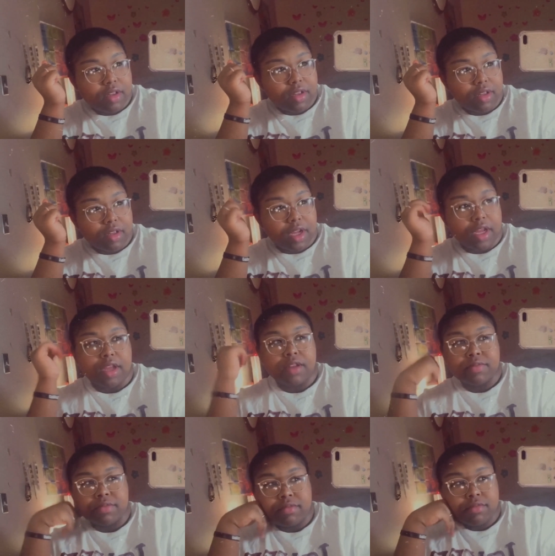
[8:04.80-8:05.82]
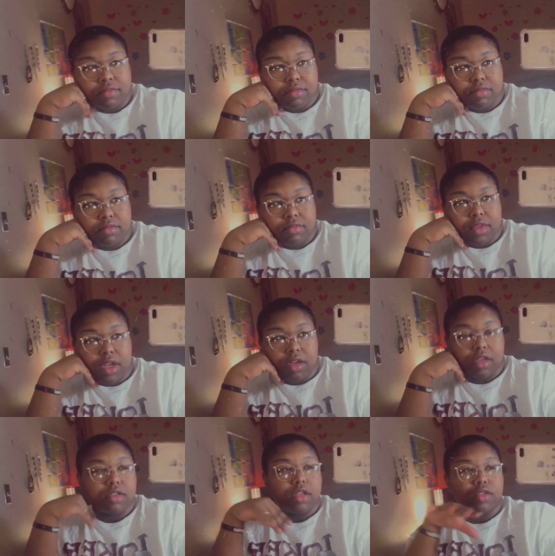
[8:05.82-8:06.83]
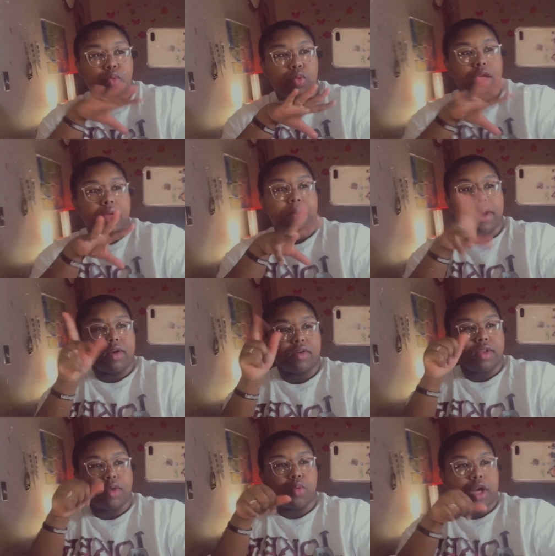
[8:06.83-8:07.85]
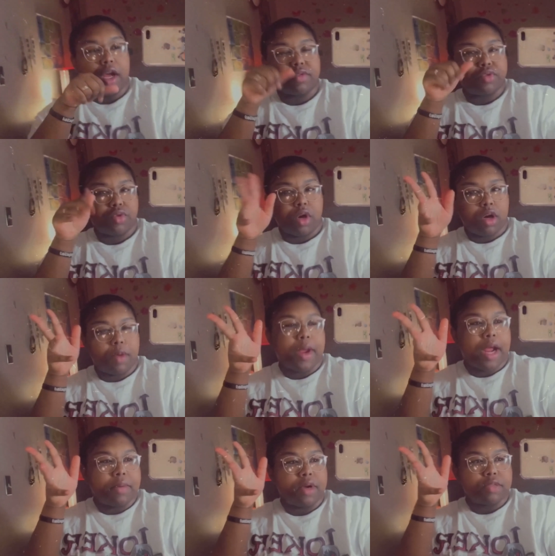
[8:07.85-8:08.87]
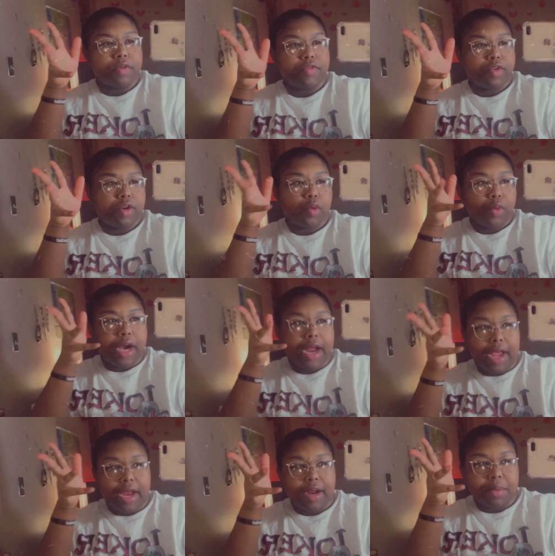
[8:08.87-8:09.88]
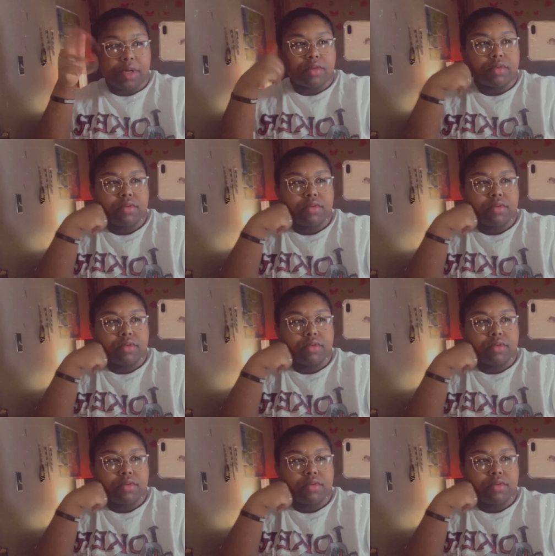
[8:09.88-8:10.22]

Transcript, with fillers: like this looks way better than what I've drawn on my eyebrows before when I had eyebrows.